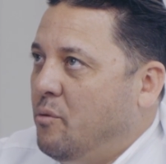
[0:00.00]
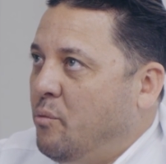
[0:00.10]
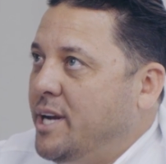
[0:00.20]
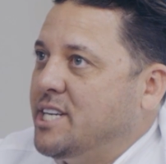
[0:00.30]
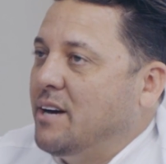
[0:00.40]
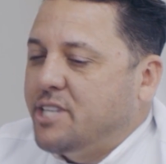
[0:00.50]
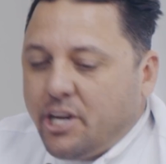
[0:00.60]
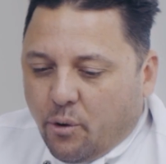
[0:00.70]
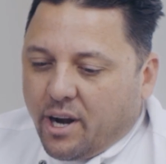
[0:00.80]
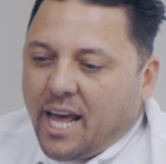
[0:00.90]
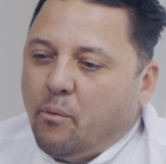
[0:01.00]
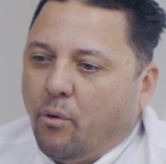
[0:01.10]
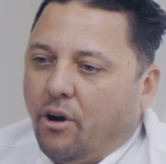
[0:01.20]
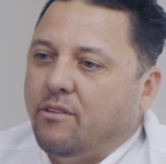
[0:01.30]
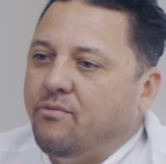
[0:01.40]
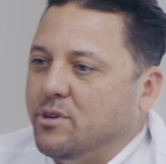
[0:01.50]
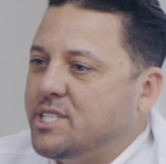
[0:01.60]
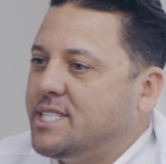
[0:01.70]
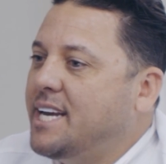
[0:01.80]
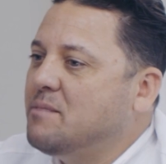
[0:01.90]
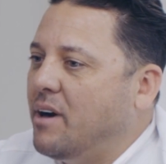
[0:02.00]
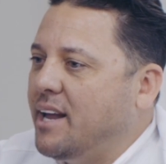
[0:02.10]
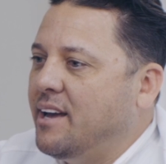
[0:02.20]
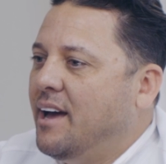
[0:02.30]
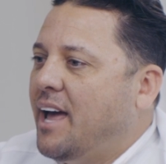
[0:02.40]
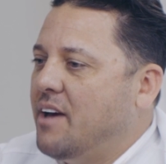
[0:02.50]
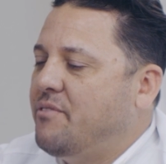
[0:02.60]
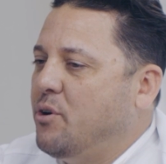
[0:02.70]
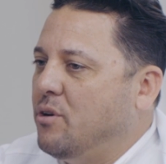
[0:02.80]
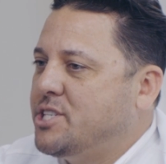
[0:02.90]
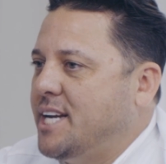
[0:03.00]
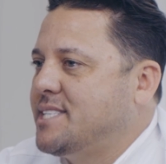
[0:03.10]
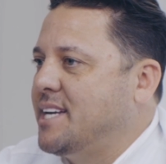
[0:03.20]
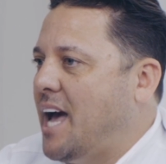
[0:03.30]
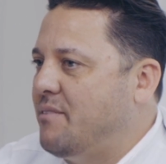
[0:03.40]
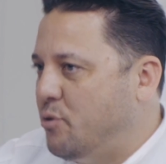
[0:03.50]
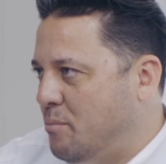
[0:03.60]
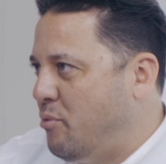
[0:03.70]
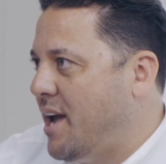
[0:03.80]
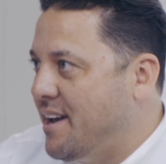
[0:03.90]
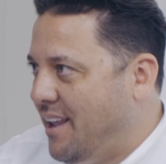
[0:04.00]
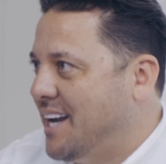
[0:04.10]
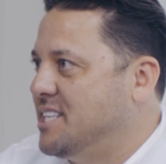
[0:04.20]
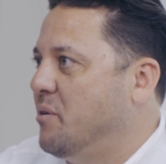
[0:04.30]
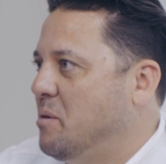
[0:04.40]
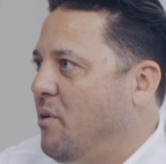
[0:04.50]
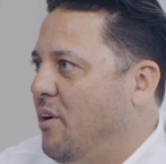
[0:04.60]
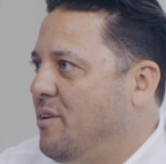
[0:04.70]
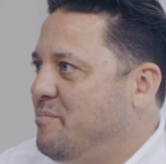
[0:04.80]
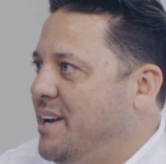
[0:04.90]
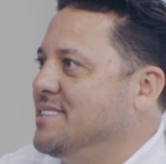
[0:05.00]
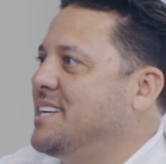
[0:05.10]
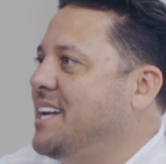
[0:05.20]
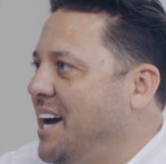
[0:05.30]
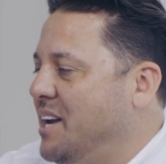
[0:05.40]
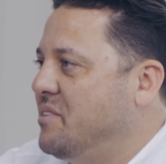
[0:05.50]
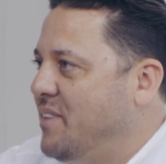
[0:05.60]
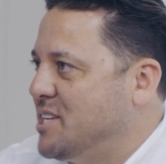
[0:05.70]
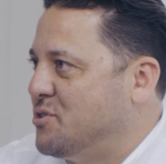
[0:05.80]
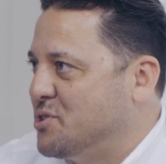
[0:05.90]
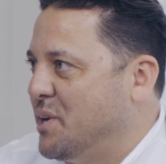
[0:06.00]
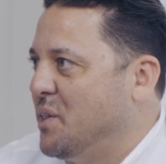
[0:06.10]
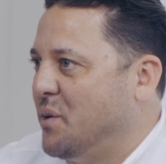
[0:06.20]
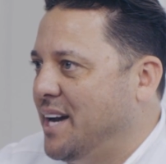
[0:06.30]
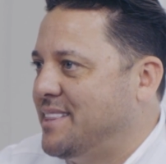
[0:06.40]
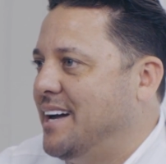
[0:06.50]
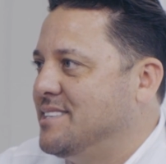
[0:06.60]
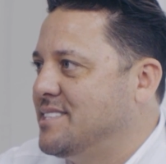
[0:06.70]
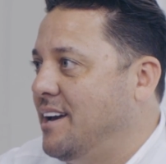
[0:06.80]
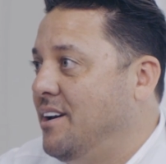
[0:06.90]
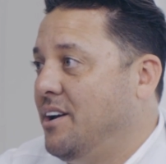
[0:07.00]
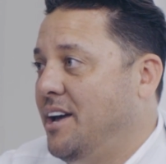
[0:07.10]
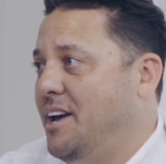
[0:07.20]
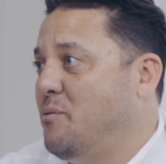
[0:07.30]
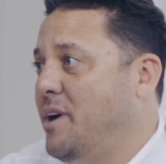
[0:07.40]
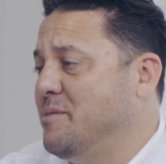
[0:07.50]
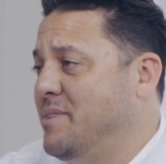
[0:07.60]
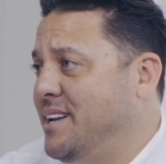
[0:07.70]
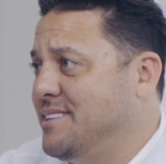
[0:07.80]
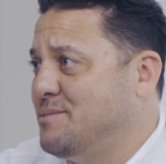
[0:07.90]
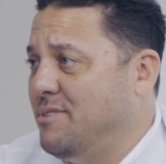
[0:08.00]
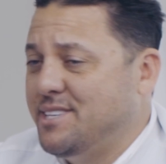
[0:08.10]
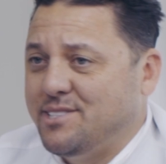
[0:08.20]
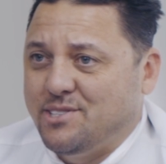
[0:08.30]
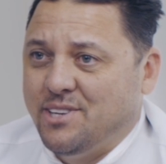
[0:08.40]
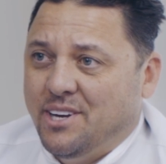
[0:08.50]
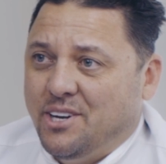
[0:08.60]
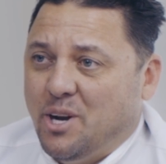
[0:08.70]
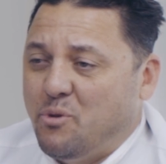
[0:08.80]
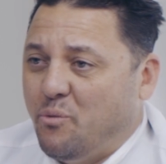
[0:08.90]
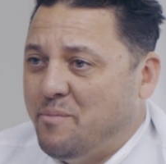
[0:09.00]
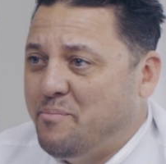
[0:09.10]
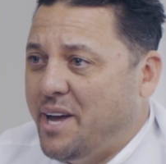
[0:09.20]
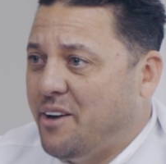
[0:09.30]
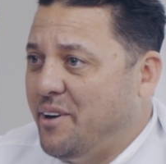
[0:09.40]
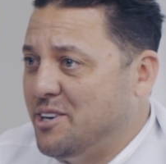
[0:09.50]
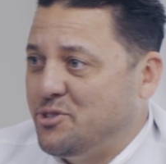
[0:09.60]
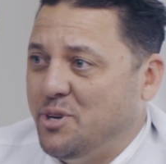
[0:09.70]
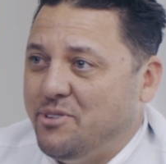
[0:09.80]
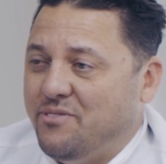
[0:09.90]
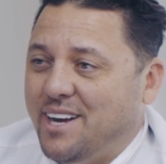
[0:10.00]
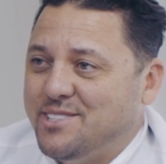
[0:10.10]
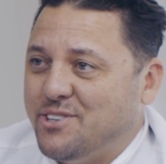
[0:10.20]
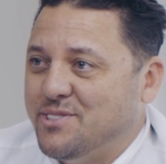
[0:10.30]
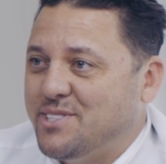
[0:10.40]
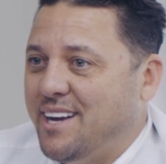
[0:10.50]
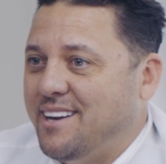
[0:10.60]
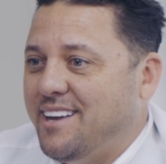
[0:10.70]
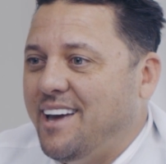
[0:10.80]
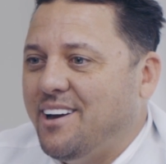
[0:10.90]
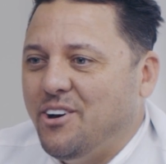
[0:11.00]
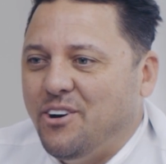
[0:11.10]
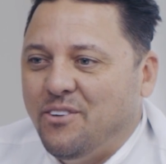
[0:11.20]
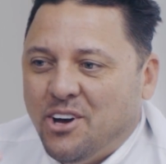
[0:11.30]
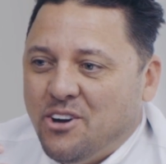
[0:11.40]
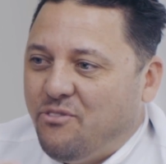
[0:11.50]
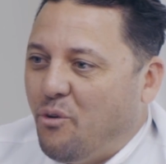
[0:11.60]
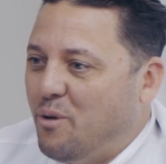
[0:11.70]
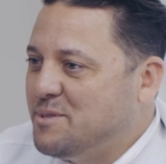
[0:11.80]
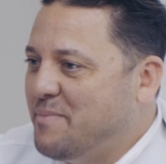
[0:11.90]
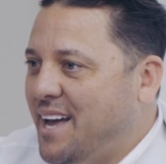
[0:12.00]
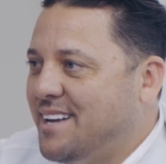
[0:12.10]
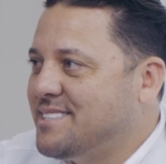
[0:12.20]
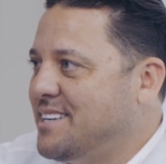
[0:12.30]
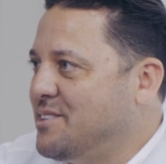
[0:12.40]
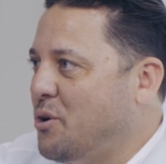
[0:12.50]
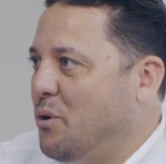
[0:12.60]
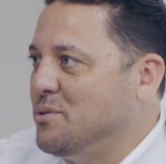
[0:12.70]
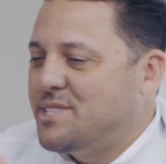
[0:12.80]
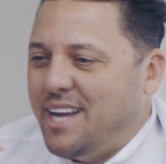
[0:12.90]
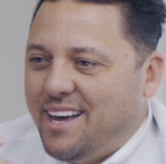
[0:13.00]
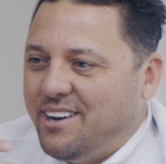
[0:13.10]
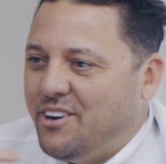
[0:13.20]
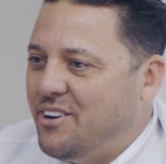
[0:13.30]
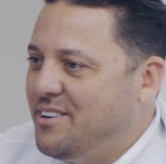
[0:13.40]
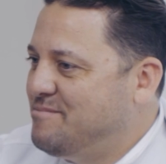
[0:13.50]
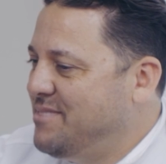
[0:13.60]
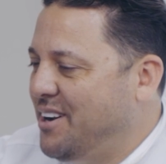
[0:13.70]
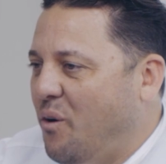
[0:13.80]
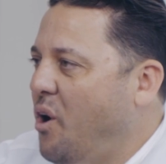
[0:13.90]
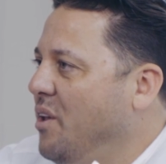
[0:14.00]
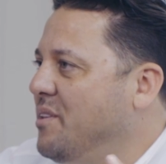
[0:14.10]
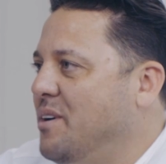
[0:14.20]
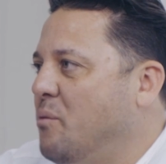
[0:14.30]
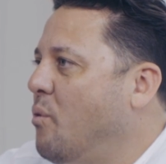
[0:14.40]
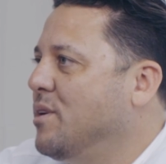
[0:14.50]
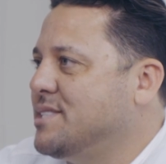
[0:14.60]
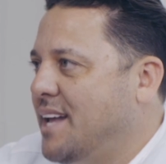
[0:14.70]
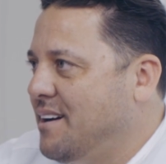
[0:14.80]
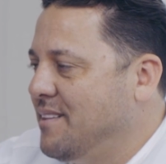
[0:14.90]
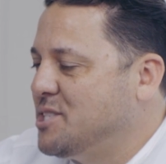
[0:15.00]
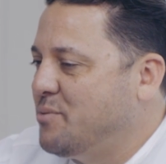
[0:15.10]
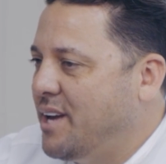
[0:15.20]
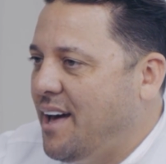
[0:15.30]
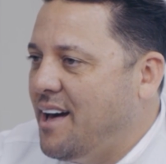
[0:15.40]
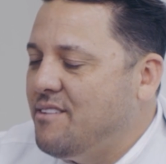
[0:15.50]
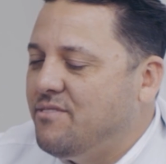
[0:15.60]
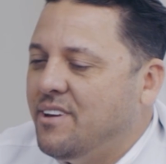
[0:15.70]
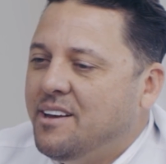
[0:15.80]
reach out to your network for seed money if you're chasing after a brand like Donut Bar, because any kind of investor is going to look at that and say, hey, wait a minute, this place is #1 bakery on TripAdvisor in San Diego, Forbes magazine, the gold standard, all the awards and accolades we have